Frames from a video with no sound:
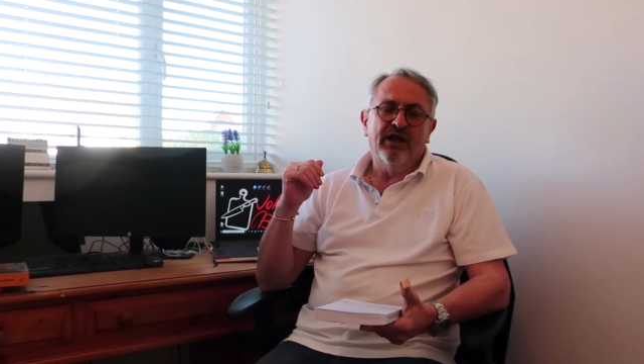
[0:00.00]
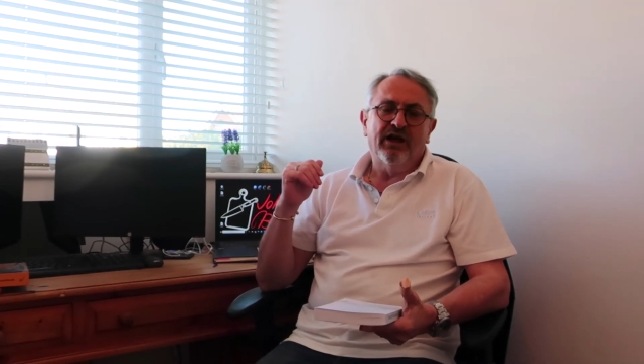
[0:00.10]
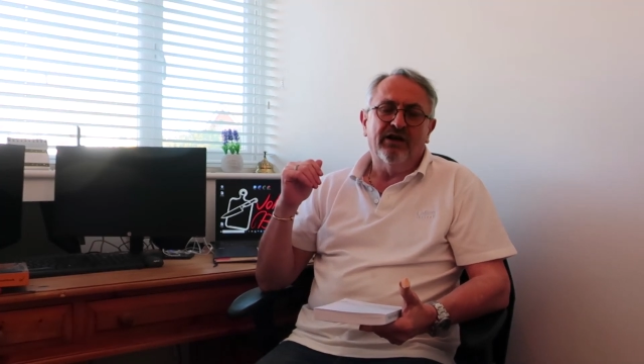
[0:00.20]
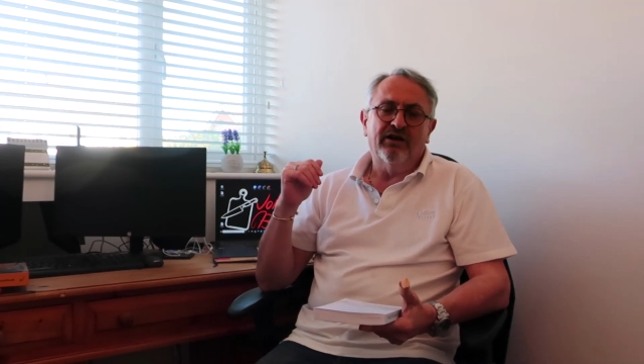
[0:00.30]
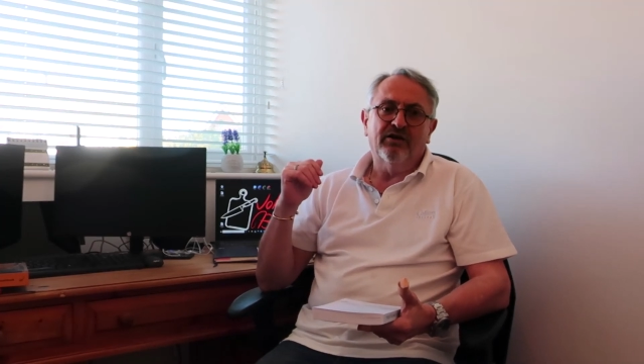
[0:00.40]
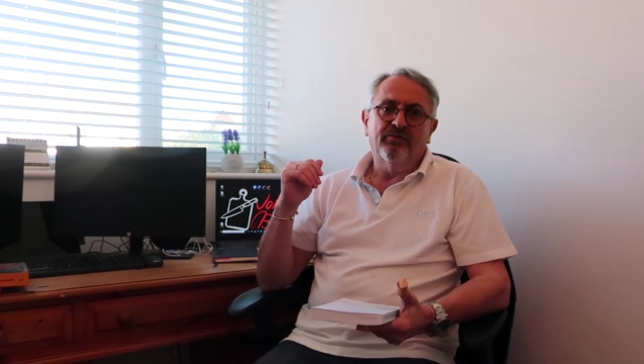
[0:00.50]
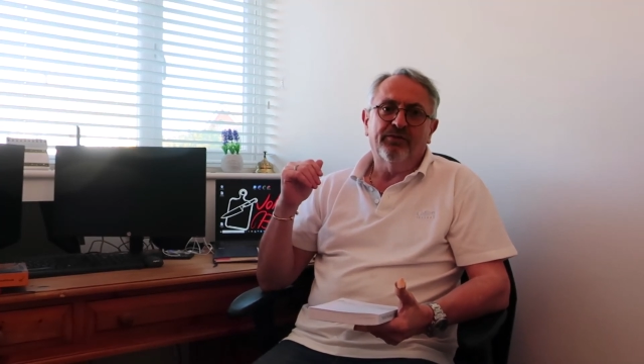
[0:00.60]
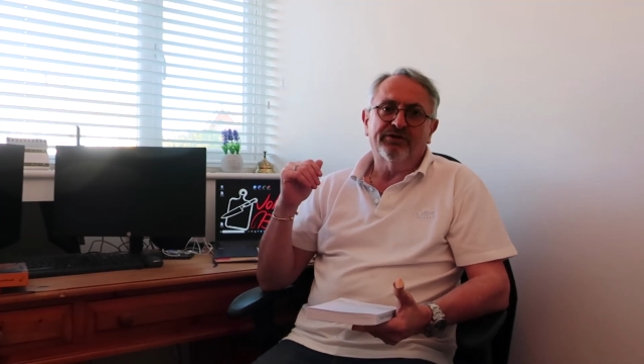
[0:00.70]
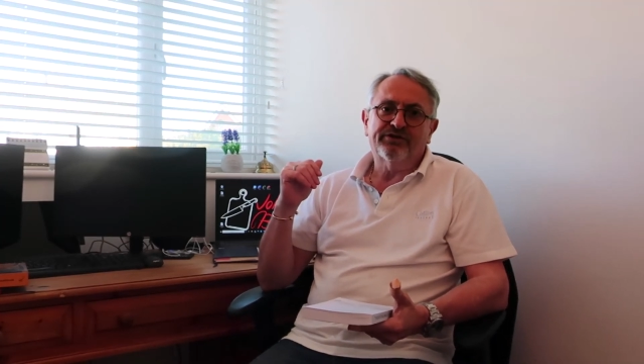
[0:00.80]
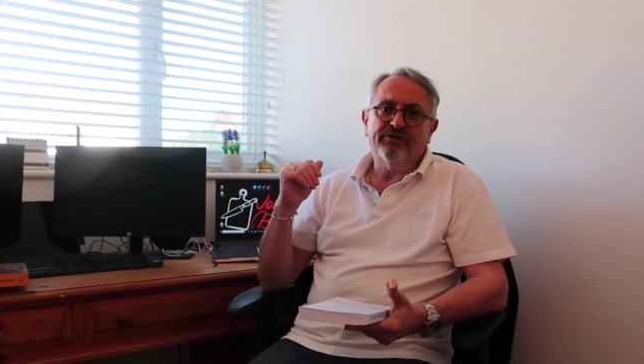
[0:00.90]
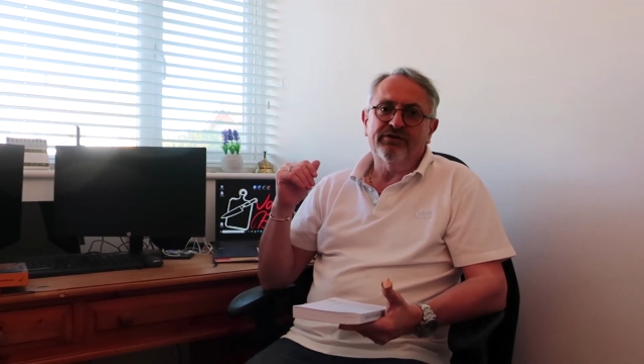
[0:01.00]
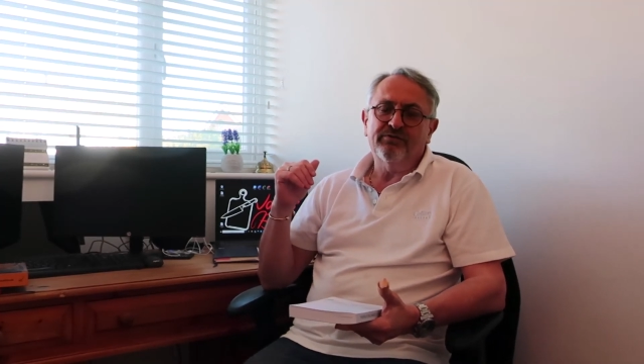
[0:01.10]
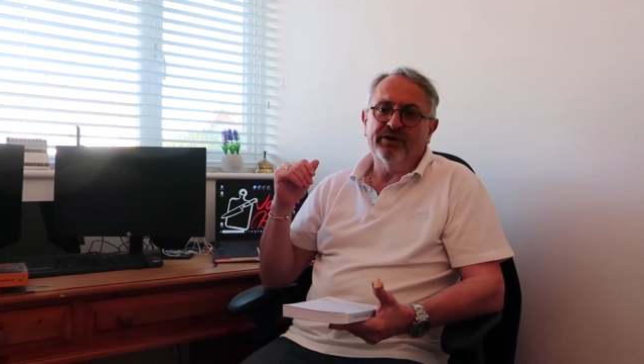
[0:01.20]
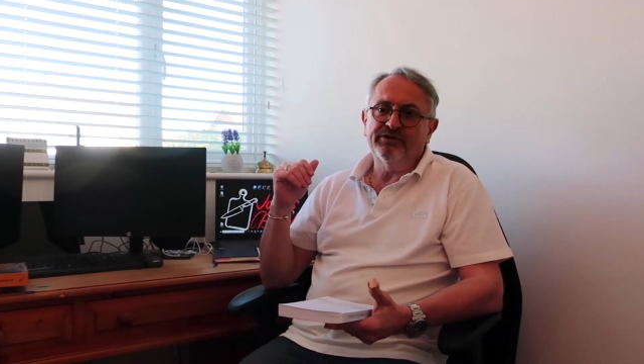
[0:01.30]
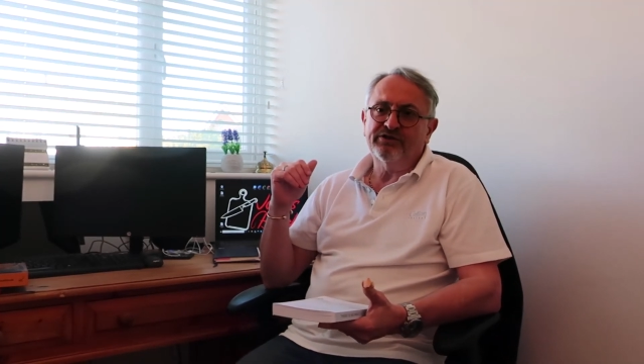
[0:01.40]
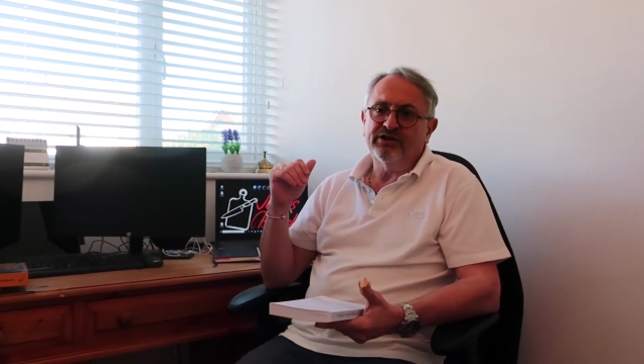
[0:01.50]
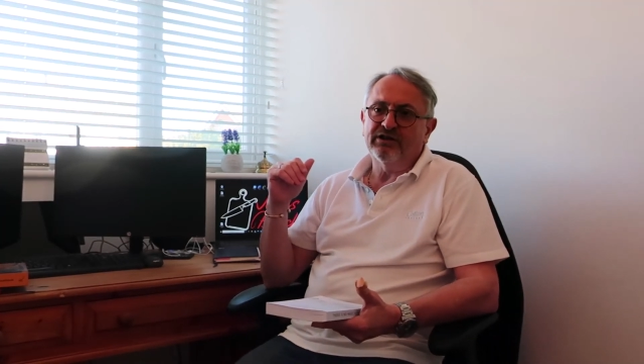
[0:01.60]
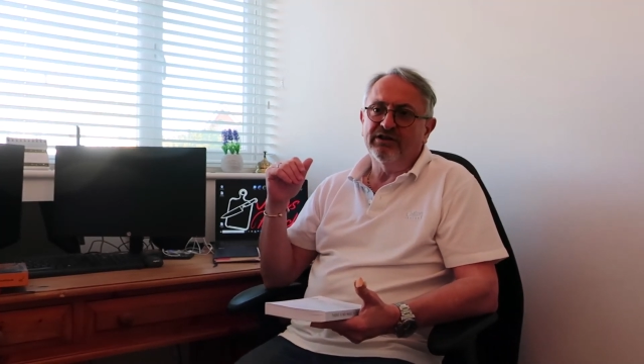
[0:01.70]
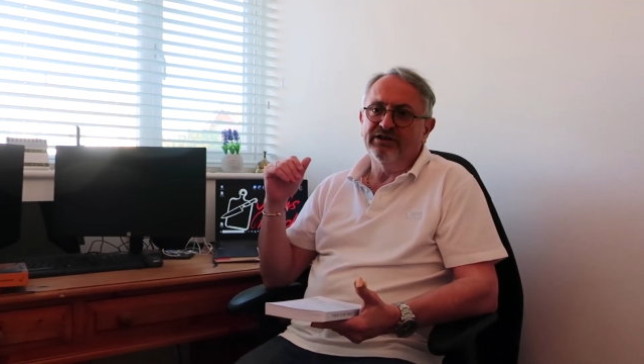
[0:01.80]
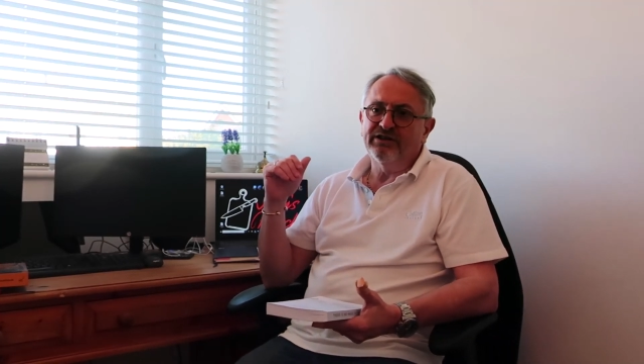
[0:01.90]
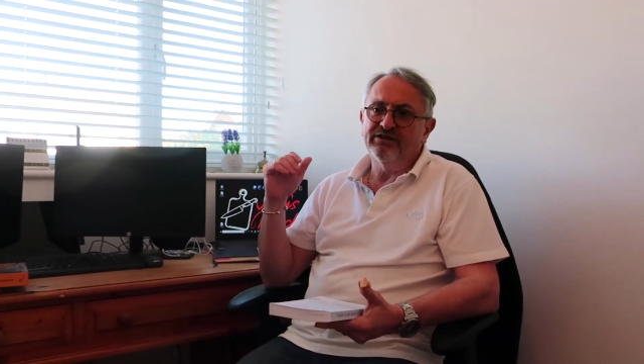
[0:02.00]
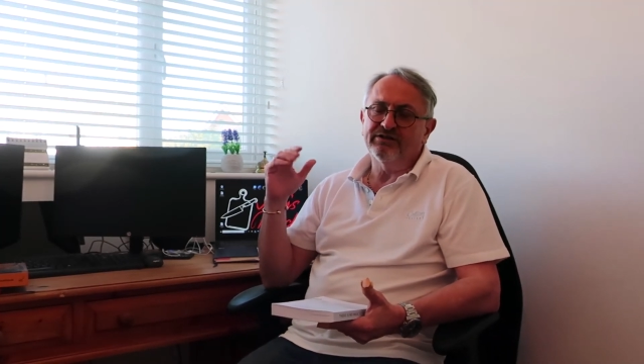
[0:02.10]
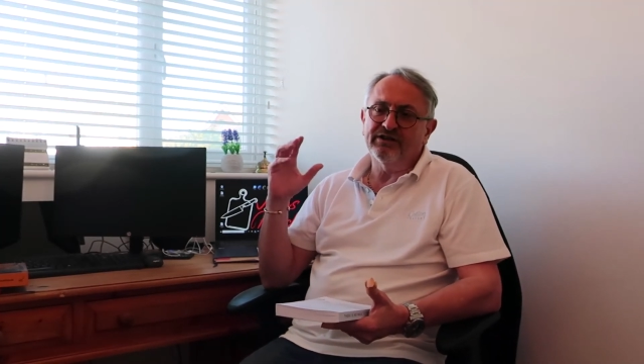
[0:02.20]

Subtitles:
but Stephanie, basically